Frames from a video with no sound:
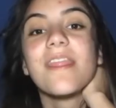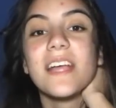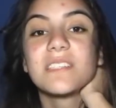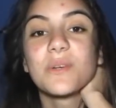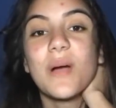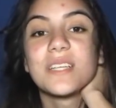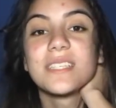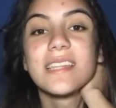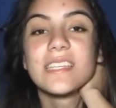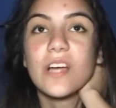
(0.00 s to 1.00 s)
Thanks for
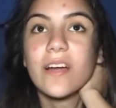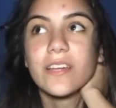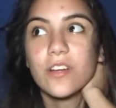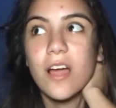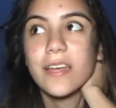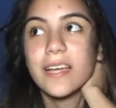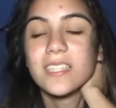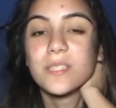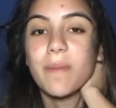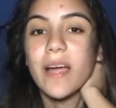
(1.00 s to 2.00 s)
watching this Ariana Grande
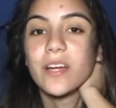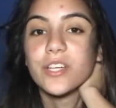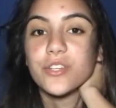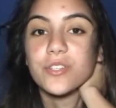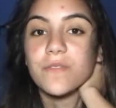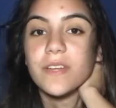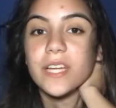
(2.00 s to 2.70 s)
inspired YouTube